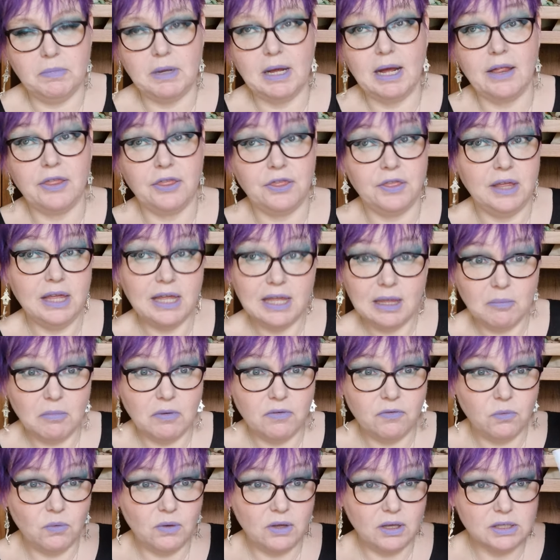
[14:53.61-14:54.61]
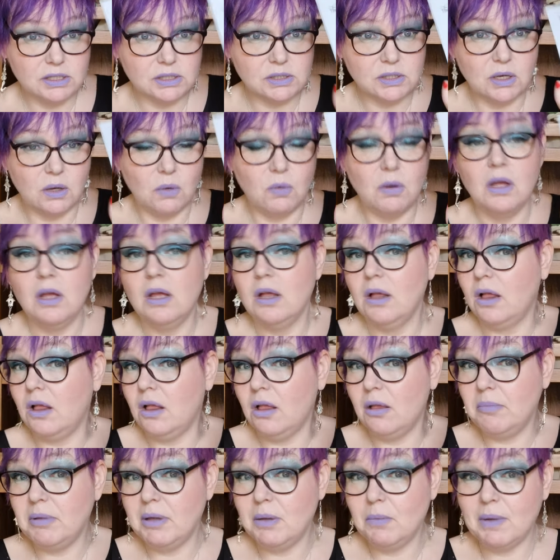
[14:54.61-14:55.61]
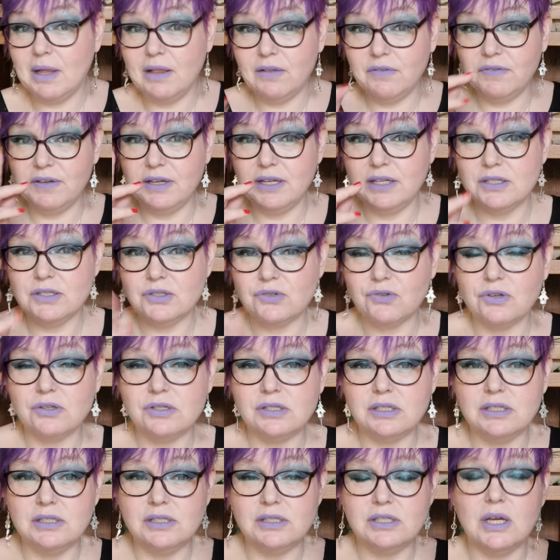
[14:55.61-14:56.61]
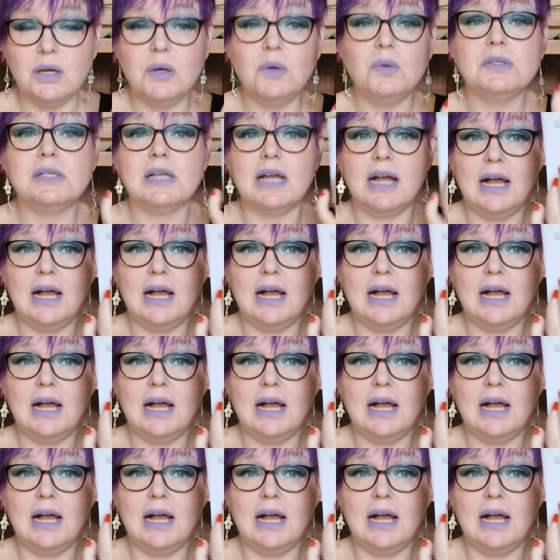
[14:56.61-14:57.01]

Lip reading: I think I'm off work, so all being well, fingers crossed and toes,